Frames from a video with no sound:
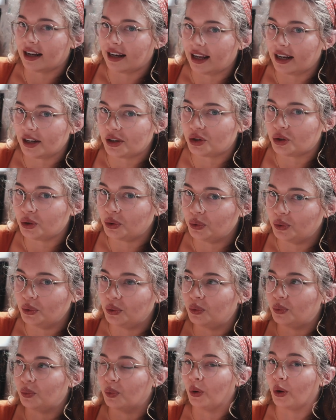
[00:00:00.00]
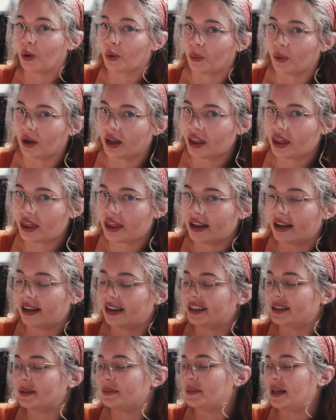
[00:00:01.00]
I like to work with,
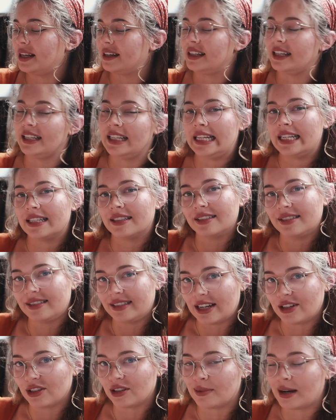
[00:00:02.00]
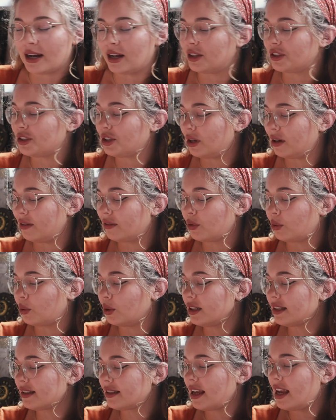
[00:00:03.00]
and he stands on my altar, of
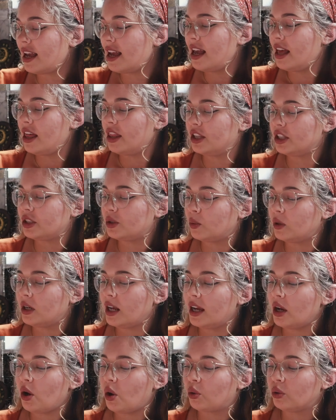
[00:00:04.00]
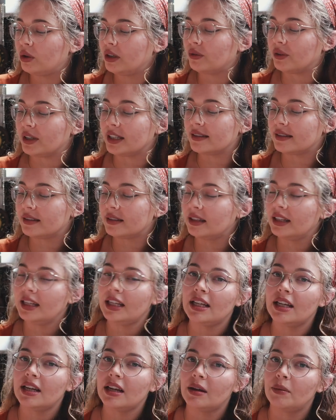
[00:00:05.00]
course. This one I only
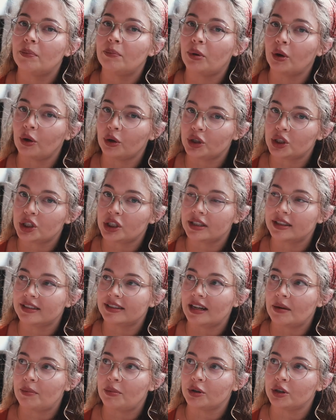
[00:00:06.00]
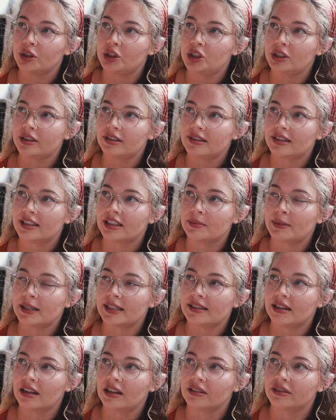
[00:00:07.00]
recently purchased. I purchased this
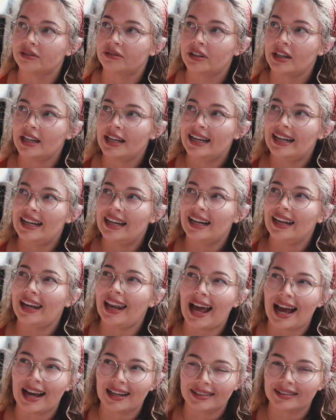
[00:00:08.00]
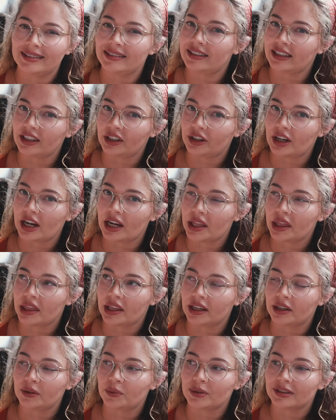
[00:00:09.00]
myself last year. I
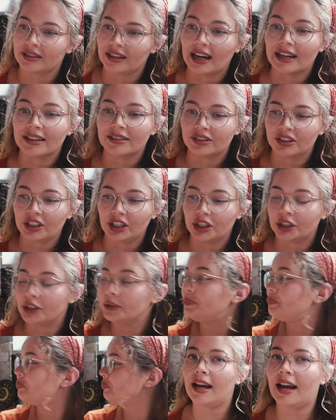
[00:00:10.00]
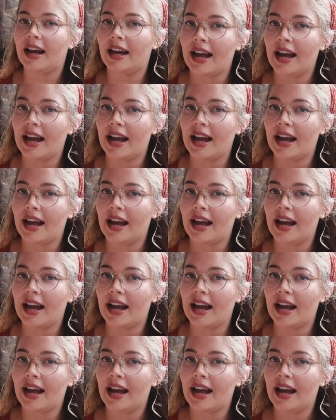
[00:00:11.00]
think it was last year.